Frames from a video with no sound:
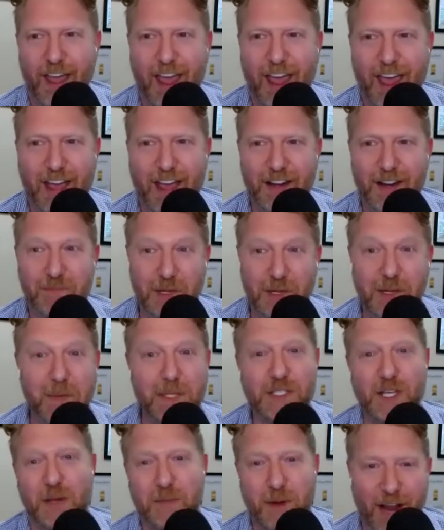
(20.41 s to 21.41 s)
And but let me
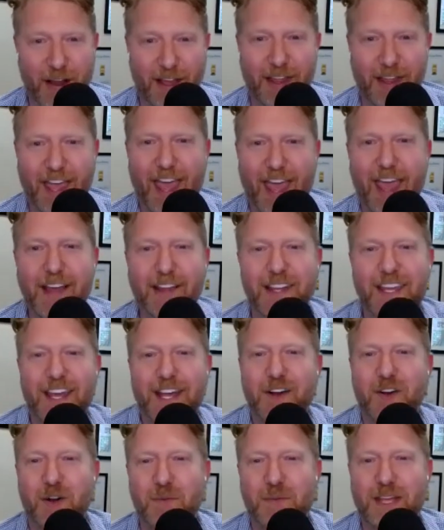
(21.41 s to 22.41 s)
tell you about Haley. Haley
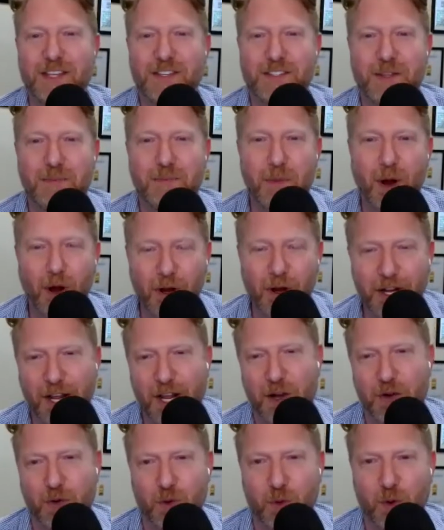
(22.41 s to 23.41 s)
Ingram is the
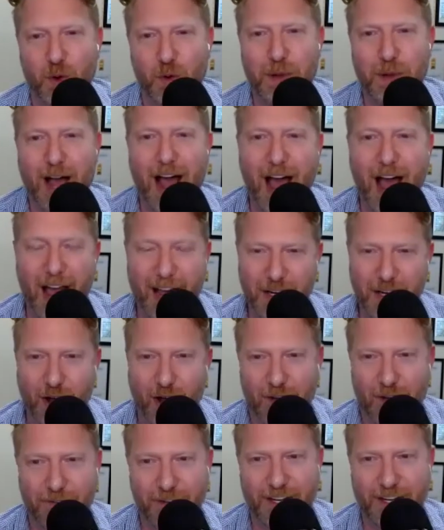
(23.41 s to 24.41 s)
marketing guru behind
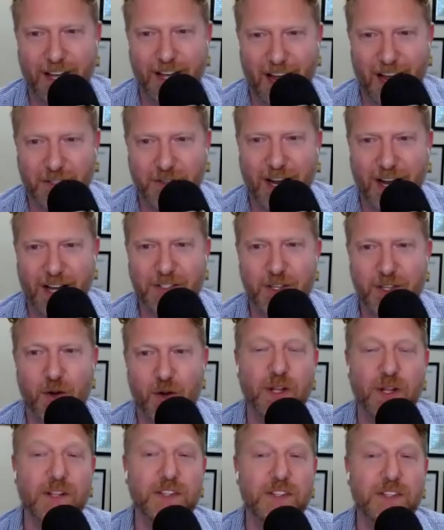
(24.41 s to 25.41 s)
Coffee and Contracts, a
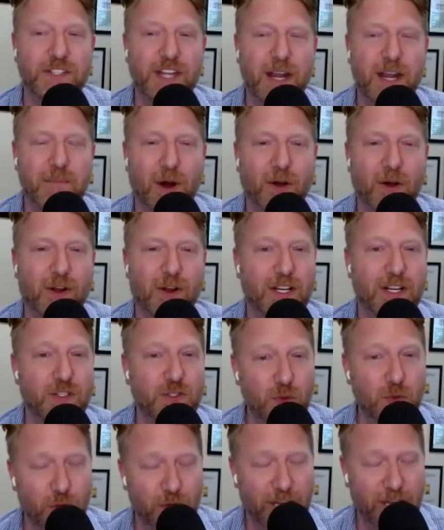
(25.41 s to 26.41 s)
real estate marketing
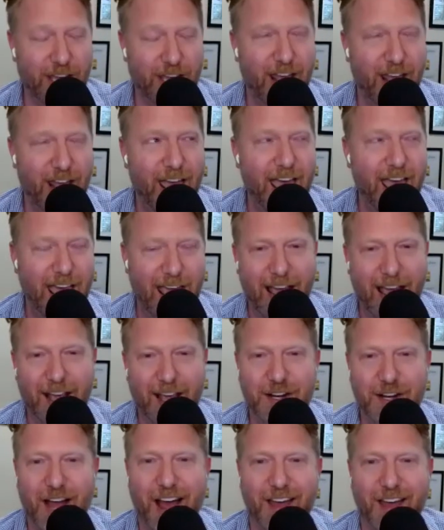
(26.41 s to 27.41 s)
toolkit
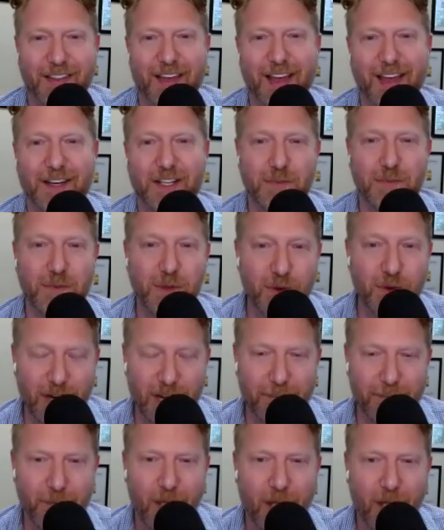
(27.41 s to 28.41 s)
and online
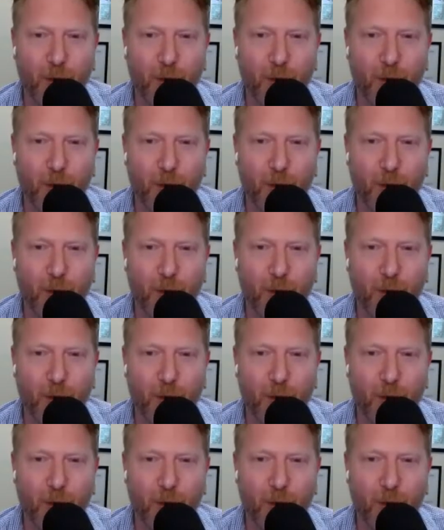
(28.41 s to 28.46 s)
community.